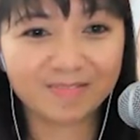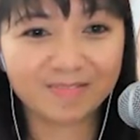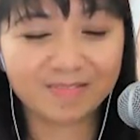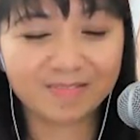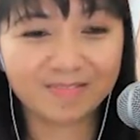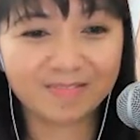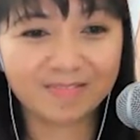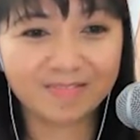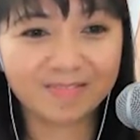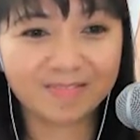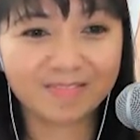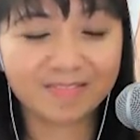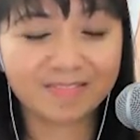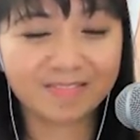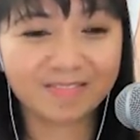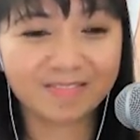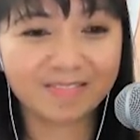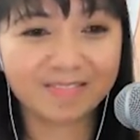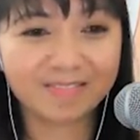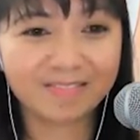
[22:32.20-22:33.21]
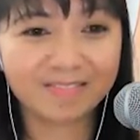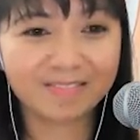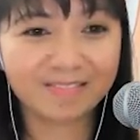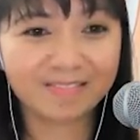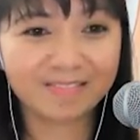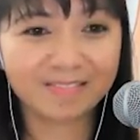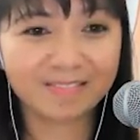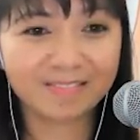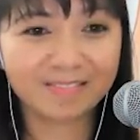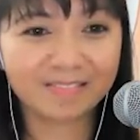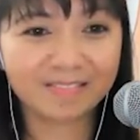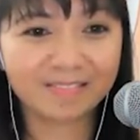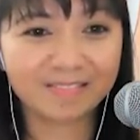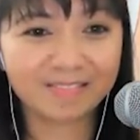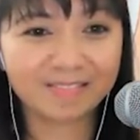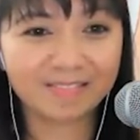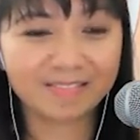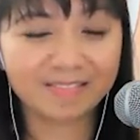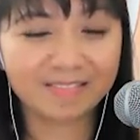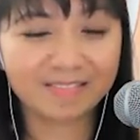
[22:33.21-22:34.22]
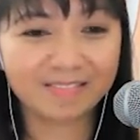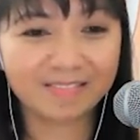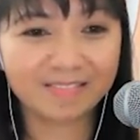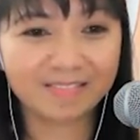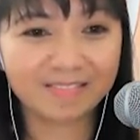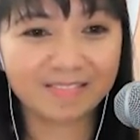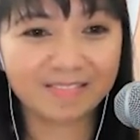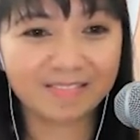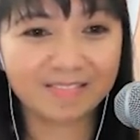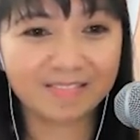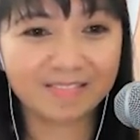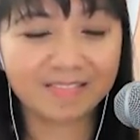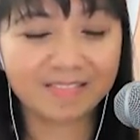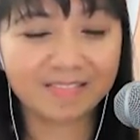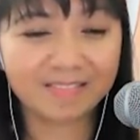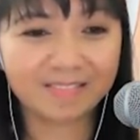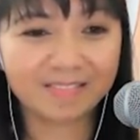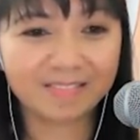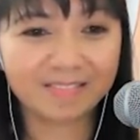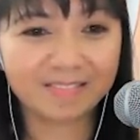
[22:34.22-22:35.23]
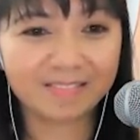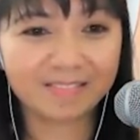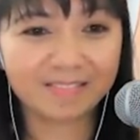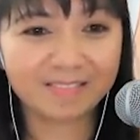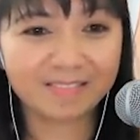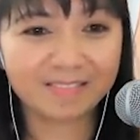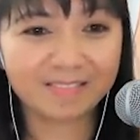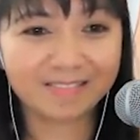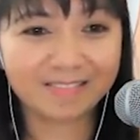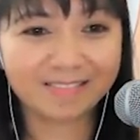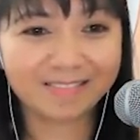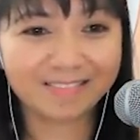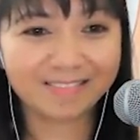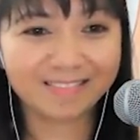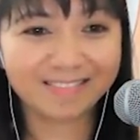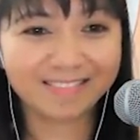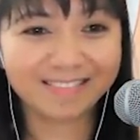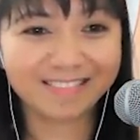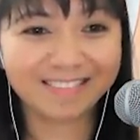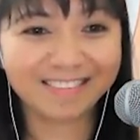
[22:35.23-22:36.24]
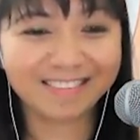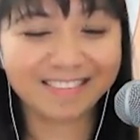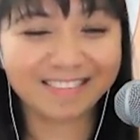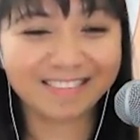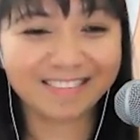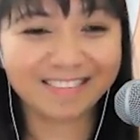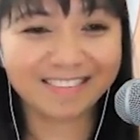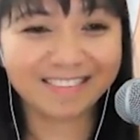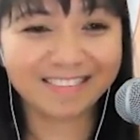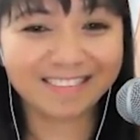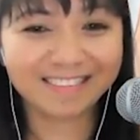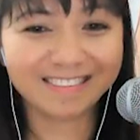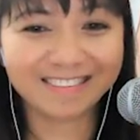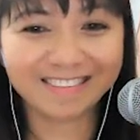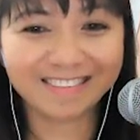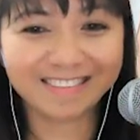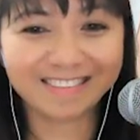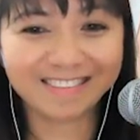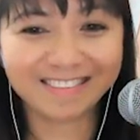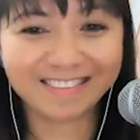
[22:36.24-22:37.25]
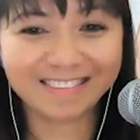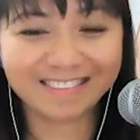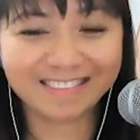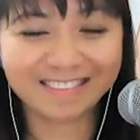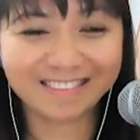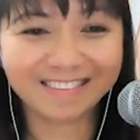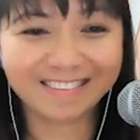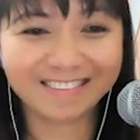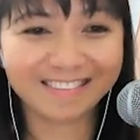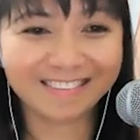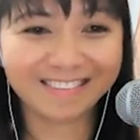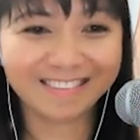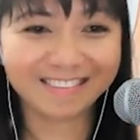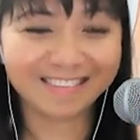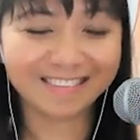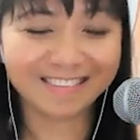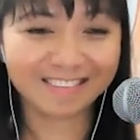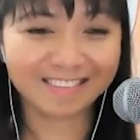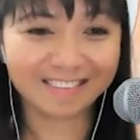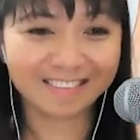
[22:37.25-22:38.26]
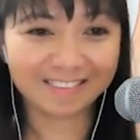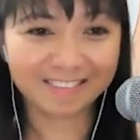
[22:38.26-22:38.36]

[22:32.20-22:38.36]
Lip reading: The person shown says nothing.